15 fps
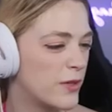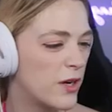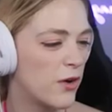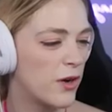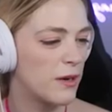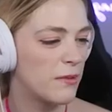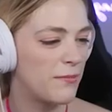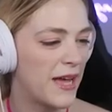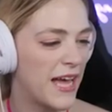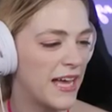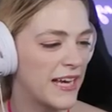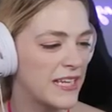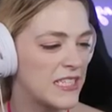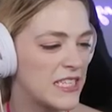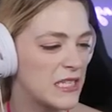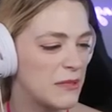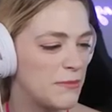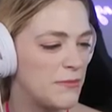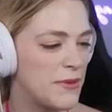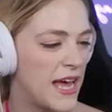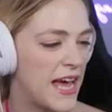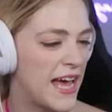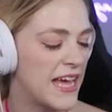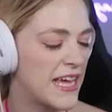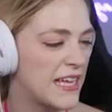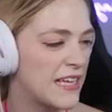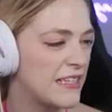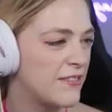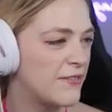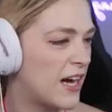we're going back to
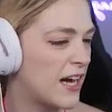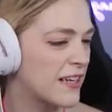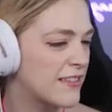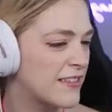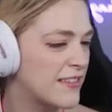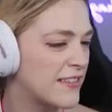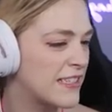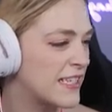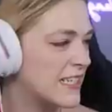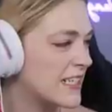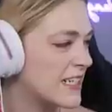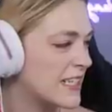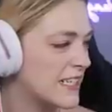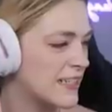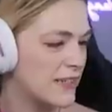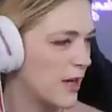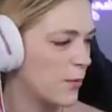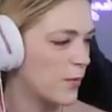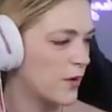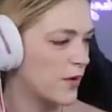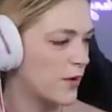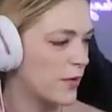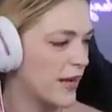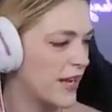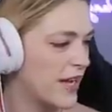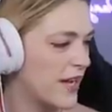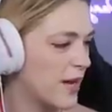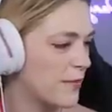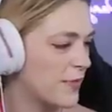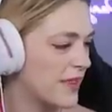bed. Fox is here, and we'll
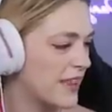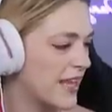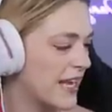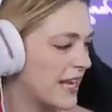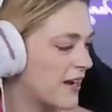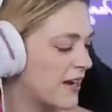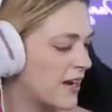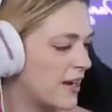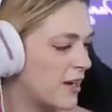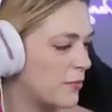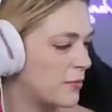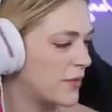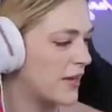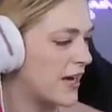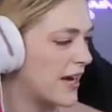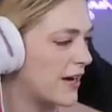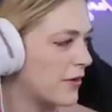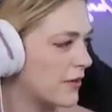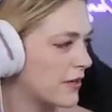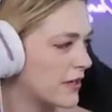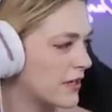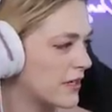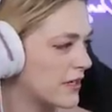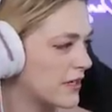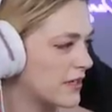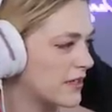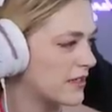wake up in like a couple hours.